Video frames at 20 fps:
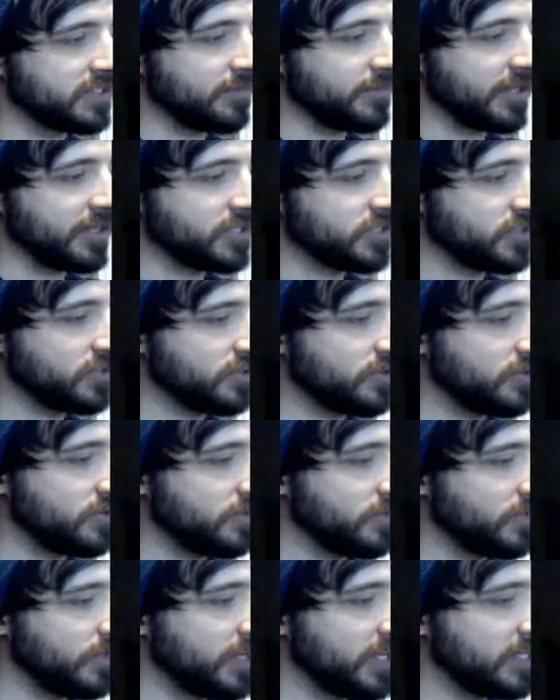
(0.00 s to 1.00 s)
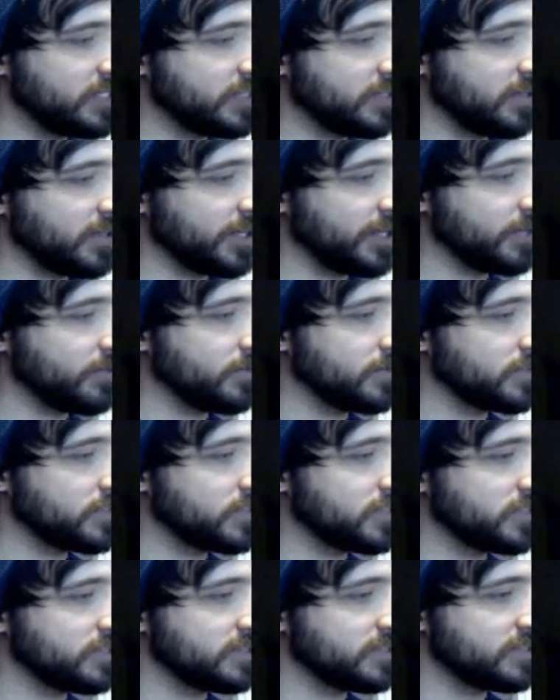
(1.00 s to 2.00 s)
I'm not sure what each of the
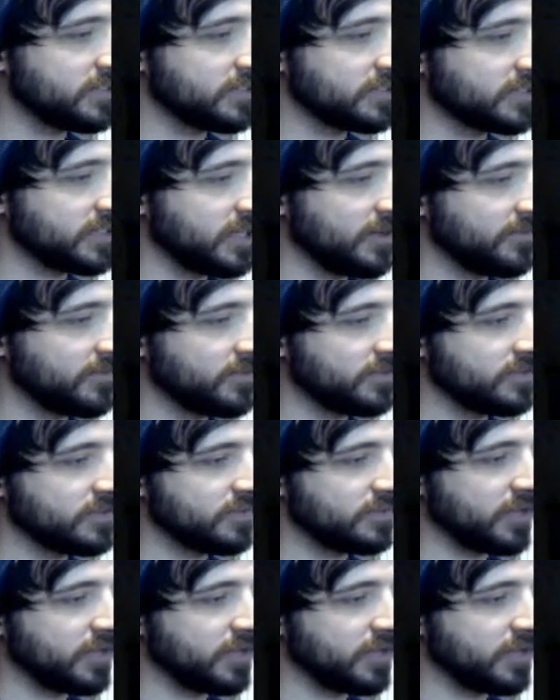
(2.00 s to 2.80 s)
languages this covers,